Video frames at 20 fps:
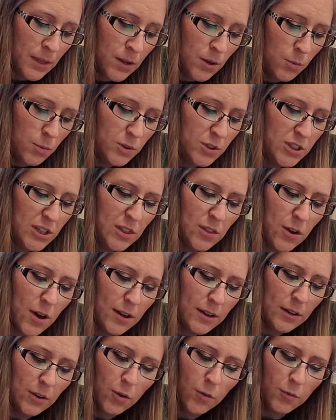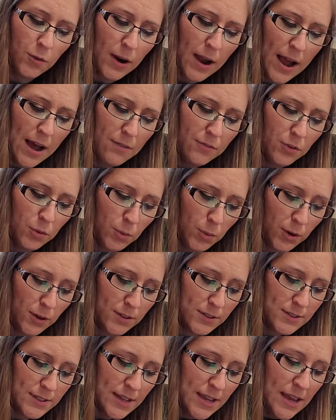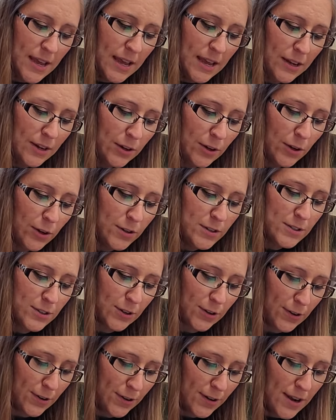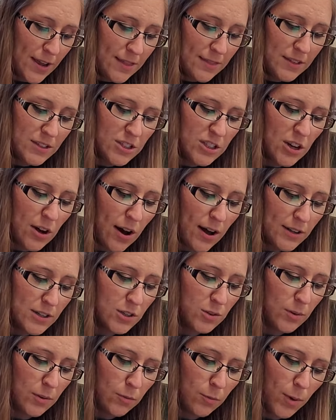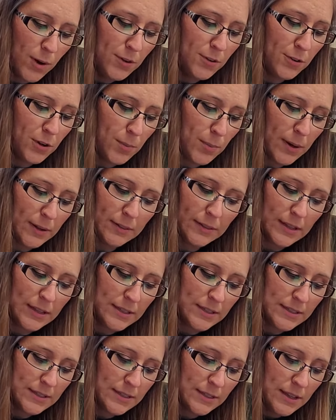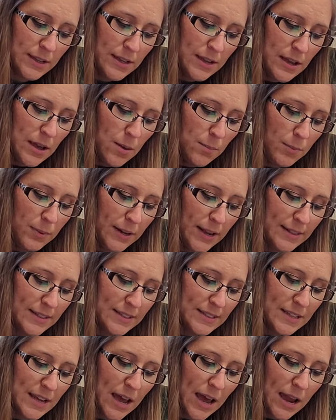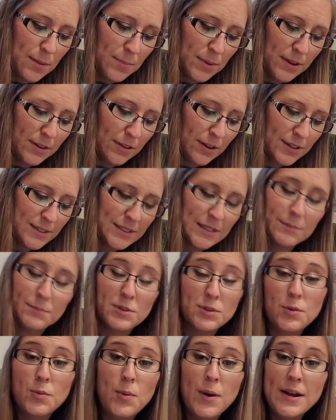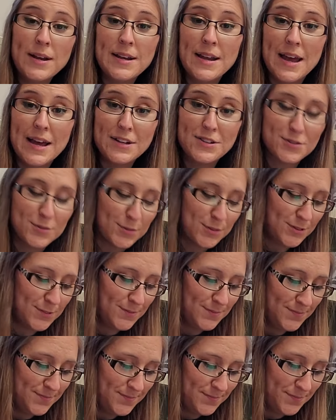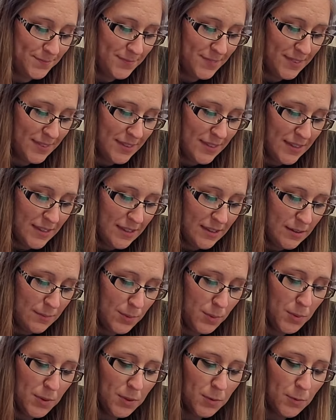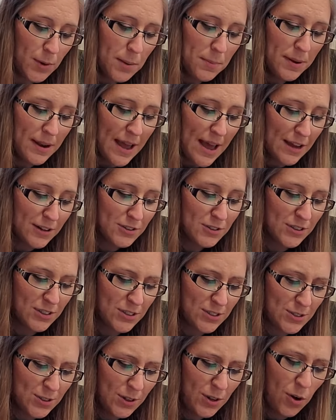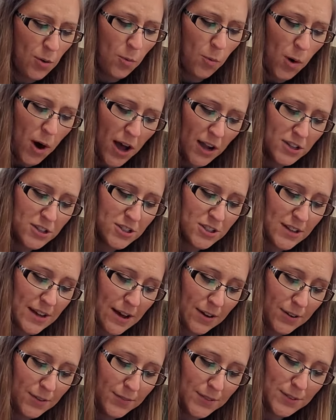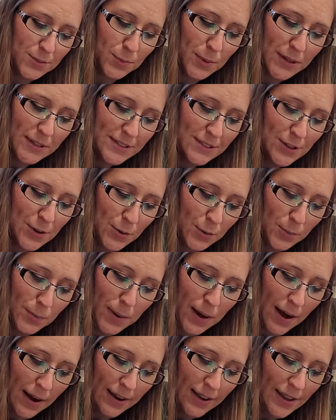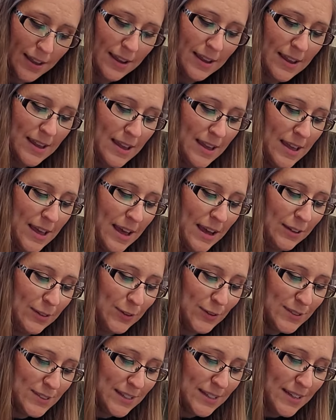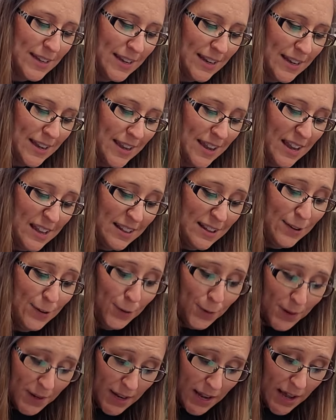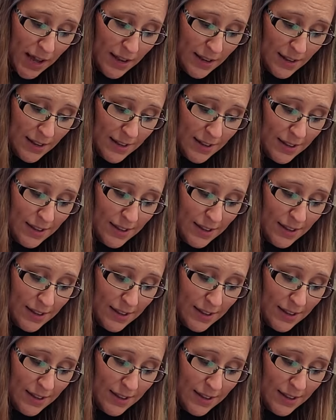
When she thought it over afterwards, it occurred to her that she ought to have wondered about this, but at the time it all seemed quite natural. But when the rabbit actually took a watch out of its waistcoat pocket and looked at it and then hurried on,